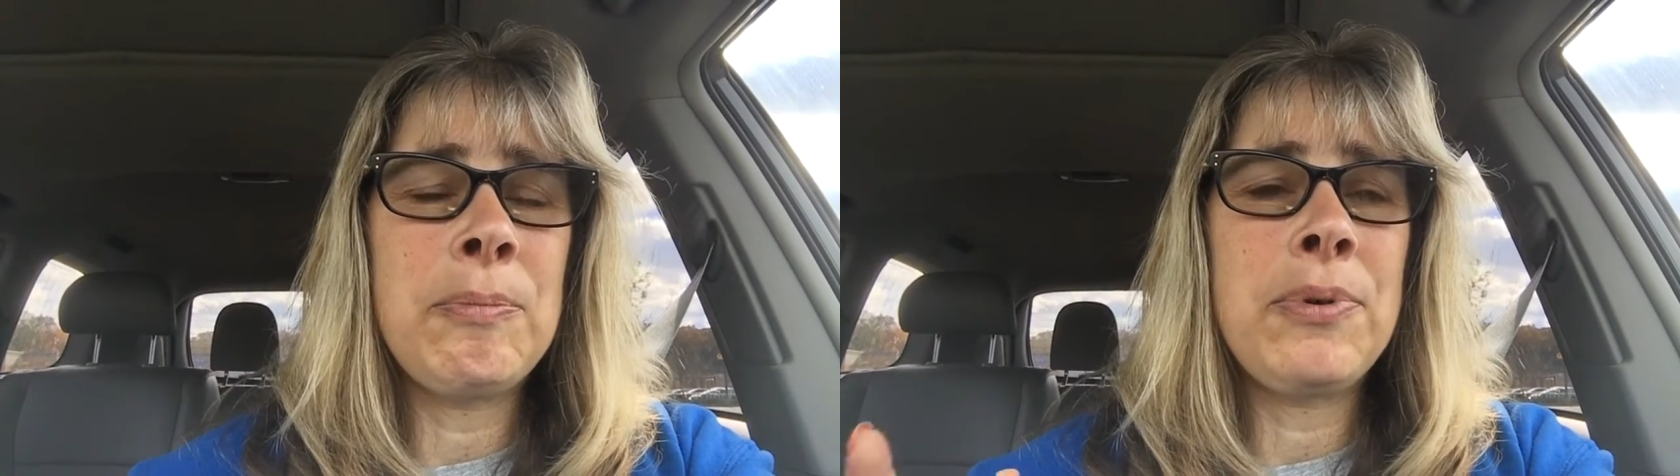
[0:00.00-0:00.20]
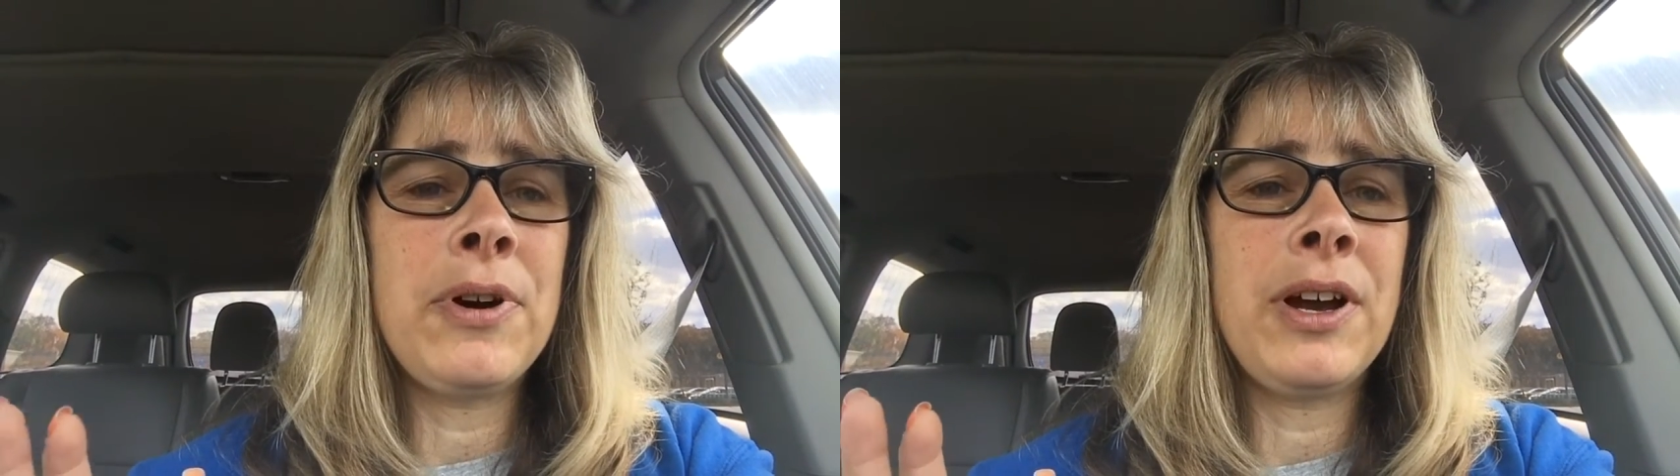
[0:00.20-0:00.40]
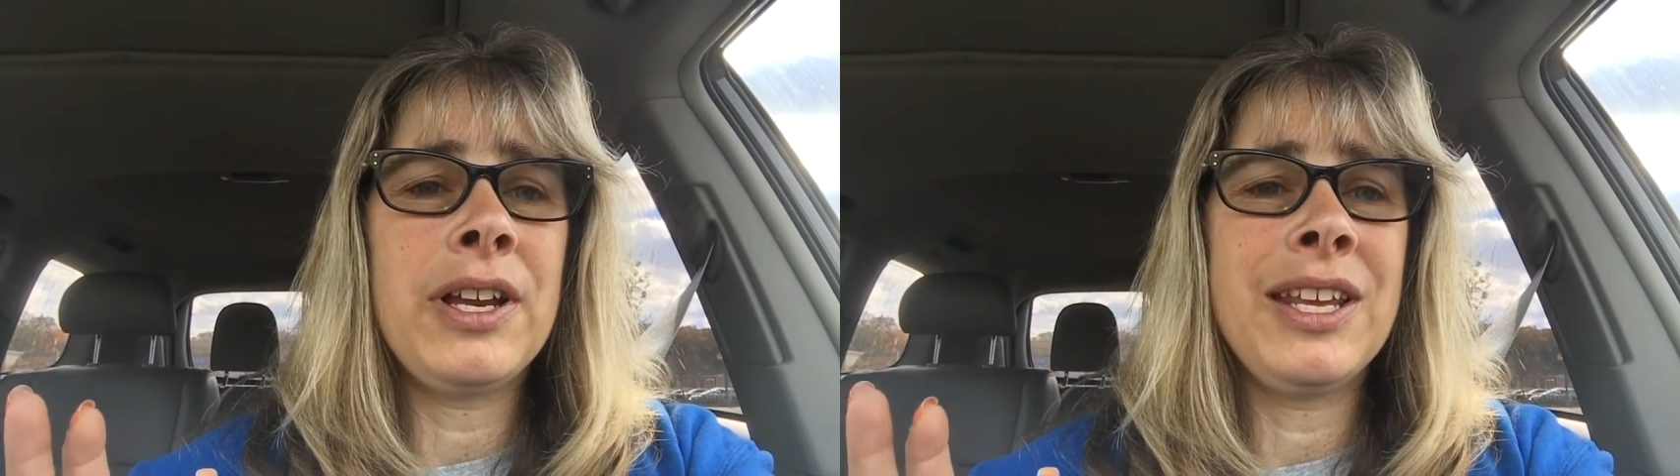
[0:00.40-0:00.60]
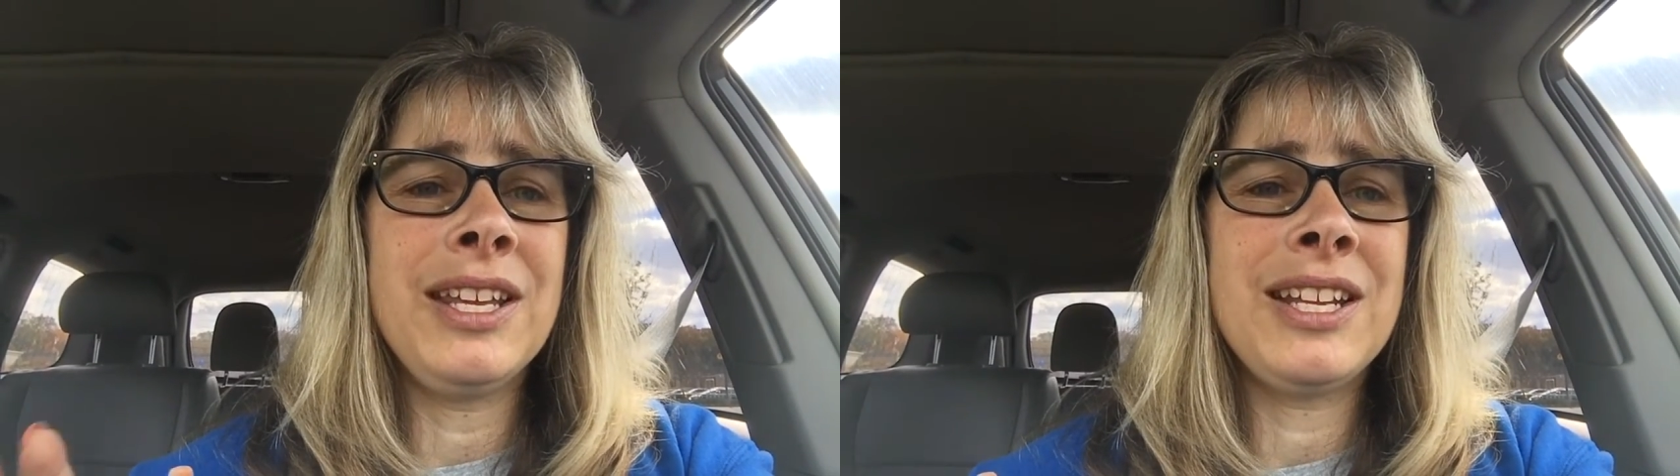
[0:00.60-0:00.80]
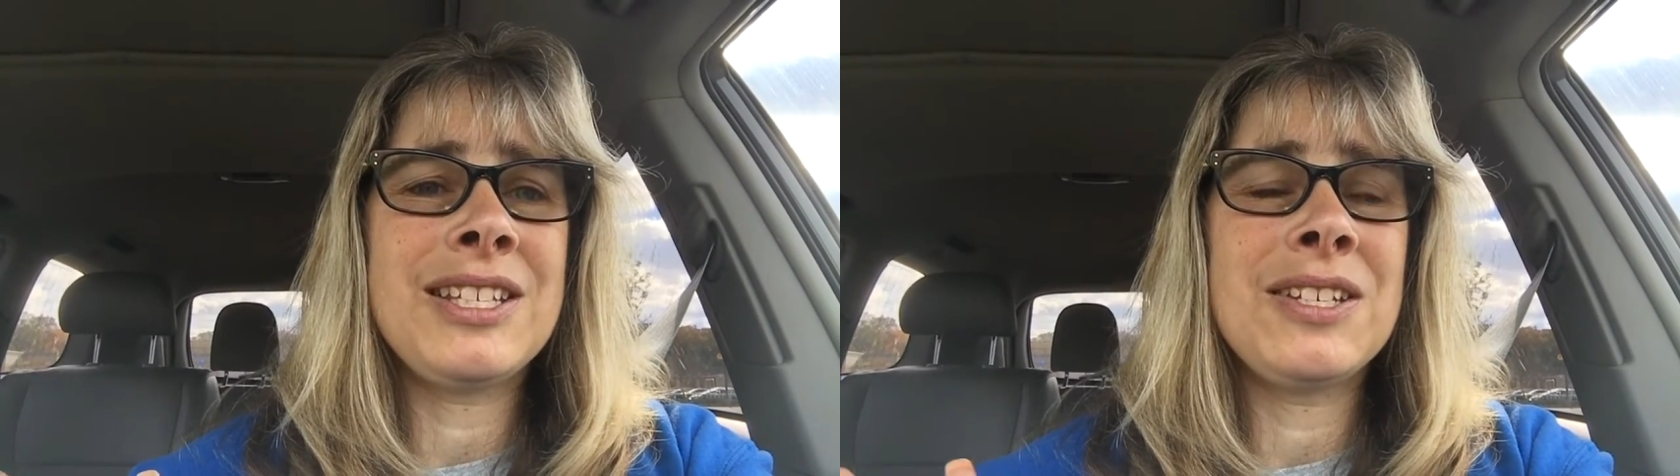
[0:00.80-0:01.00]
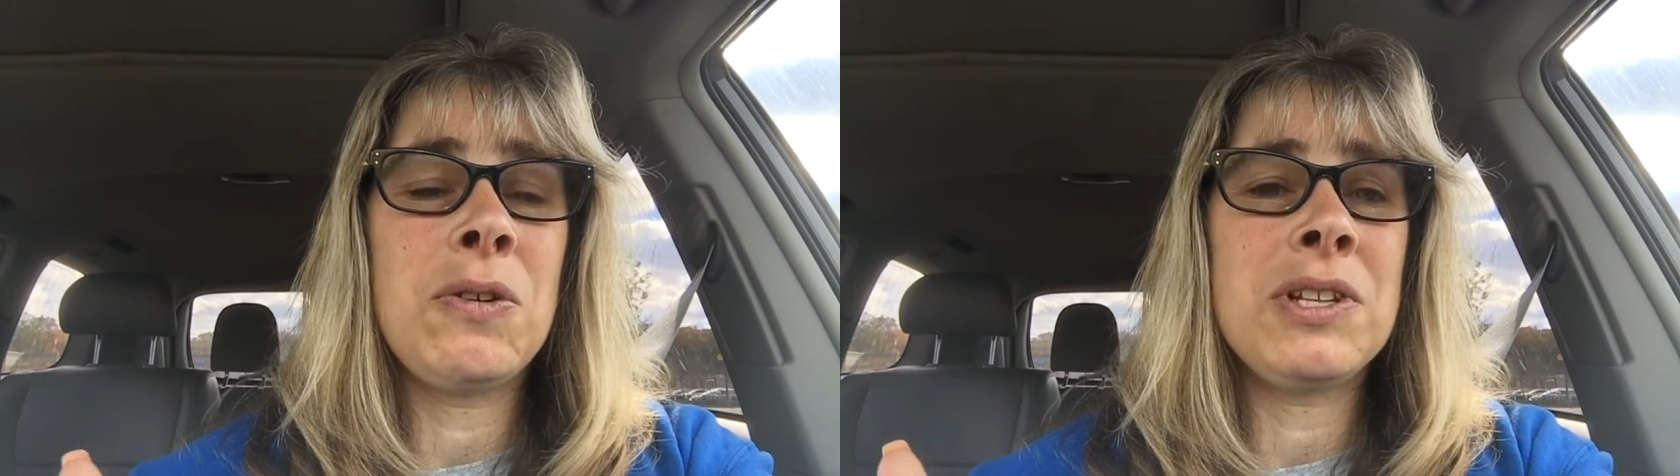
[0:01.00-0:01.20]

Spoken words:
but eat it so it